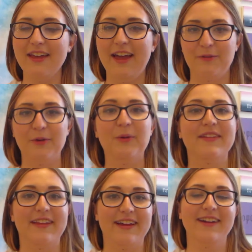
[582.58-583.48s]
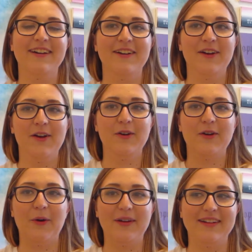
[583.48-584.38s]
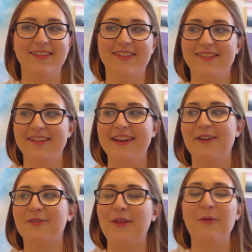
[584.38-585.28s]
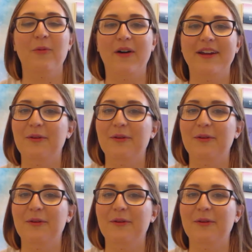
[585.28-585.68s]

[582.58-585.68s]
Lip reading: everyone like going into the city after they won.